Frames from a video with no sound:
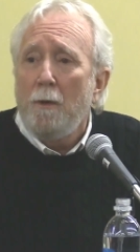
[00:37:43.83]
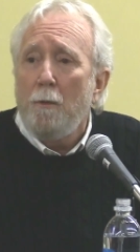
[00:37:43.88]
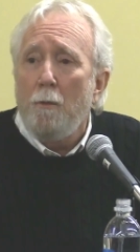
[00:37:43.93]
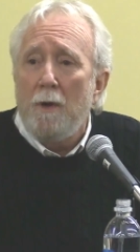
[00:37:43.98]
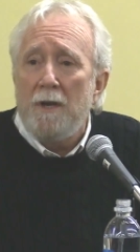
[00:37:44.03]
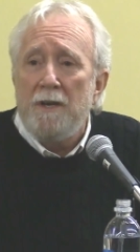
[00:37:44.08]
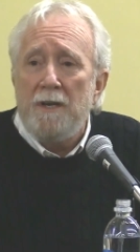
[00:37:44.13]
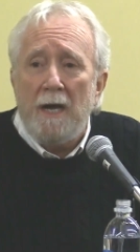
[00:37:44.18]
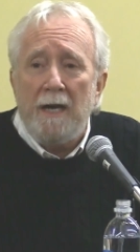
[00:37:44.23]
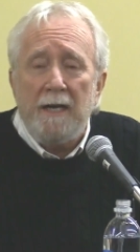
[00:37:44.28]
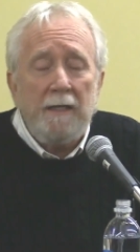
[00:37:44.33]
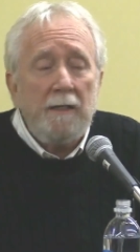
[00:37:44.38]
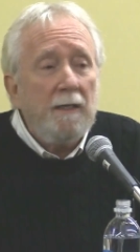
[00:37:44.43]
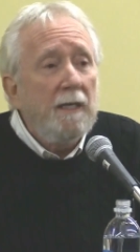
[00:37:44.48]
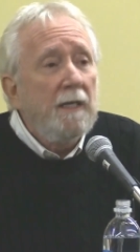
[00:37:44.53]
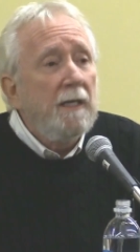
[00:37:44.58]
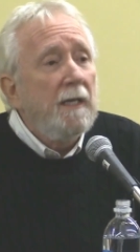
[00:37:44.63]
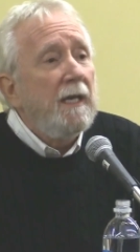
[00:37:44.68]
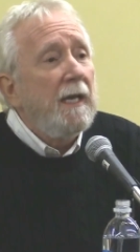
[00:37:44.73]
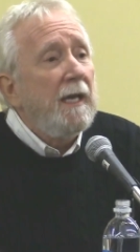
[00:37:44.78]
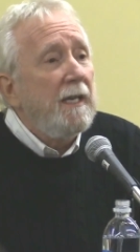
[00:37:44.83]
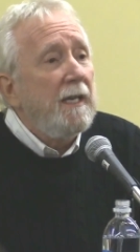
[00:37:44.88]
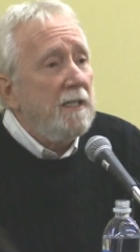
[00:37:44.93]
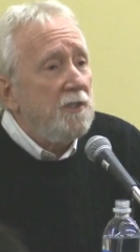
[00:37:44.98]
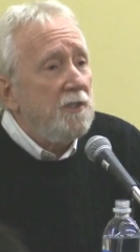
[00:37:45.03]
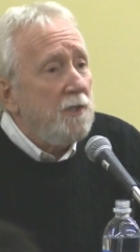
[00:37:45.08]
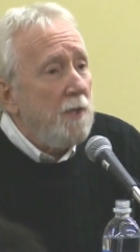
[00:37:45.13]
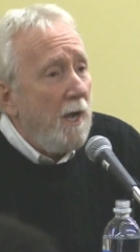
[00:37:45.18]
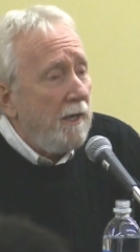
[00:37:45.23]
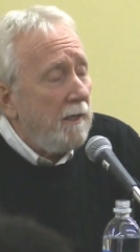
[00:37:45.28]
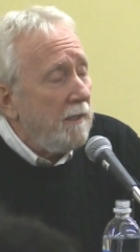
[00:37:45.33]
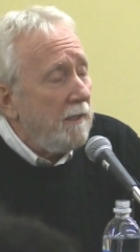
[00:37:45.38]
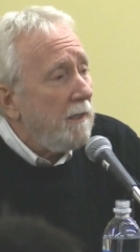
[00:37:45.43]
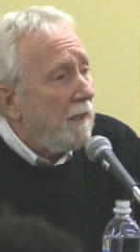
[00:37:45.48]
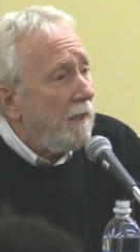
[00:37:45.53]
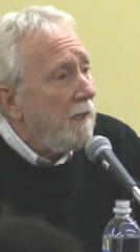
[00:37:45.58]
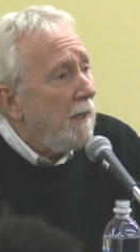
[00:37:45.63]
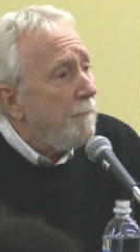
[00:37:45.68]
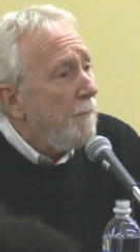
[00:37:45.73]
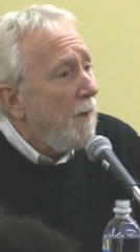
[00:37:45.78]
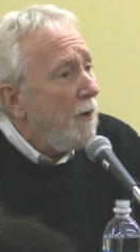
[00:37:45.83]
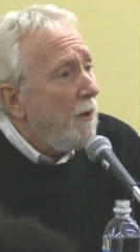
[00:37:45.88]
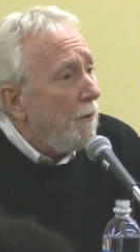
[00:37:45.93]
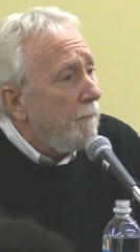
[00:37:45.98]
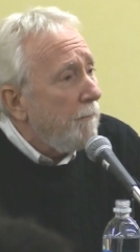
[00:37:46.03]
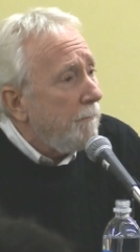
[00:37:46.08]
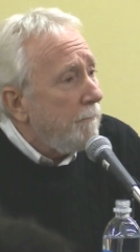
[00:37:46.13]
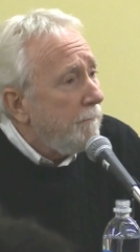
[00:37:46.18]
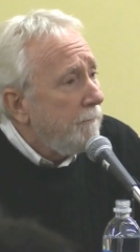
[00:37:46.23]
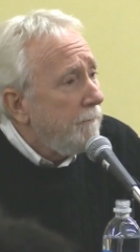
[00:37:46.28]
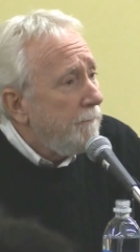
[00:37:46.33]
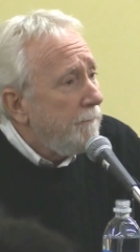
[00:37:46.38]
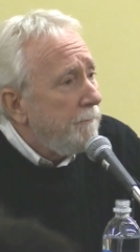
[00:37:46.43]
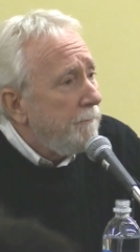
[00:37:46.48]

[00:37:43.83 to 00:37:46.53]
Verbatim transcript: one night and he's not going to come home.